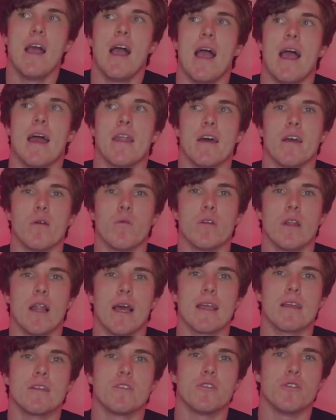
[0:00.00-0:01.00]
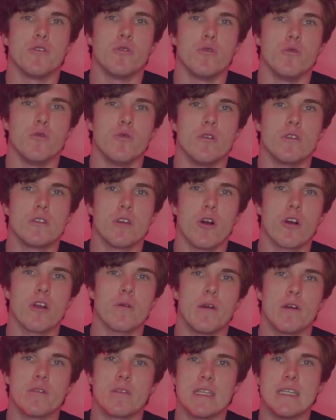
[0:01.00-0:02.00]
And I would like to talk
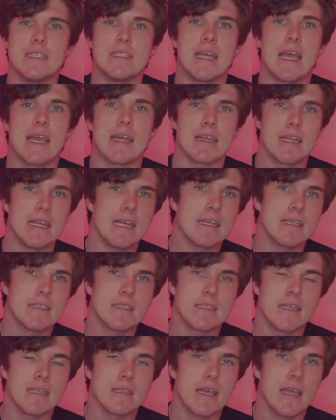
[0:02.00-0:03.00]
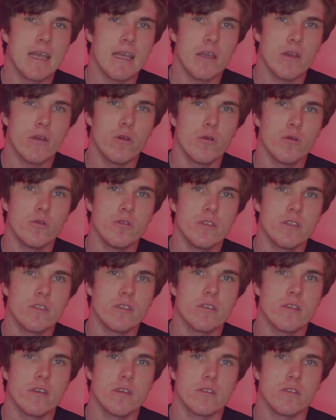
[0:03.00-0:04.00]
about the techniques that they
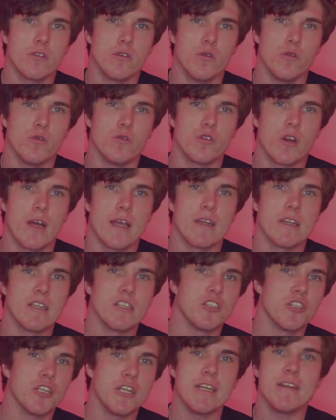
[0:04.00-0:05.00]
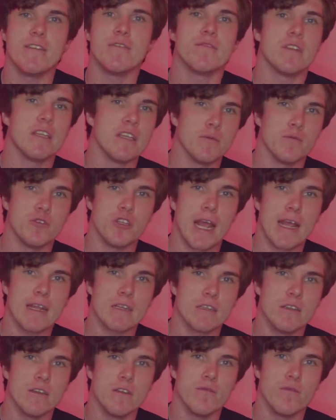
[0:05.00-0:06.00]
use to try and achieve the
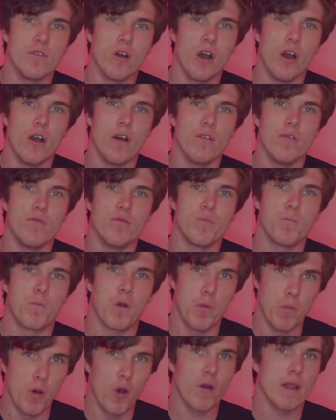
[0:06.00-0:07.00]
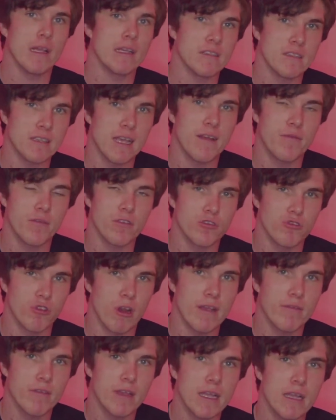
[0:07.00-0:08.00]
objective of promoting safer
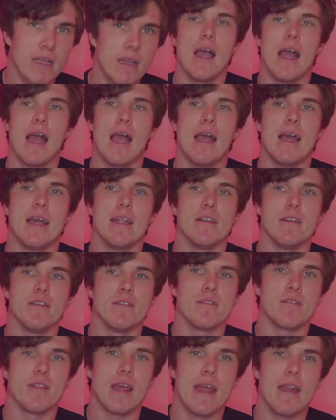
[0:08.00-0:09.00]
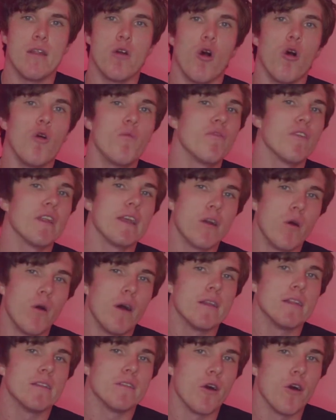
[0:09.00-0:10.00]
driving and then hopefully go
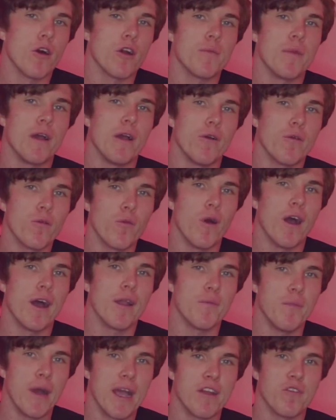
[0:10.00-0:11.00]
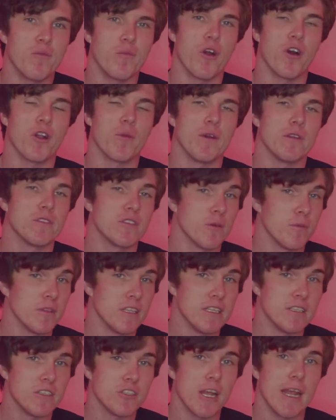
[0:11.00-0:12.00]
on to talk about what might have brought about some of
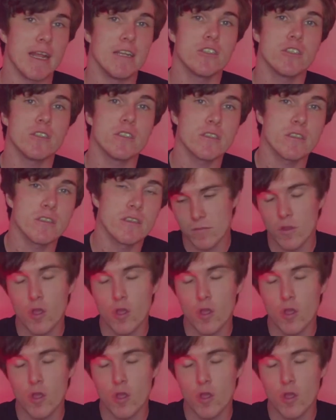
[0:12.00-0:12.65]
these changes.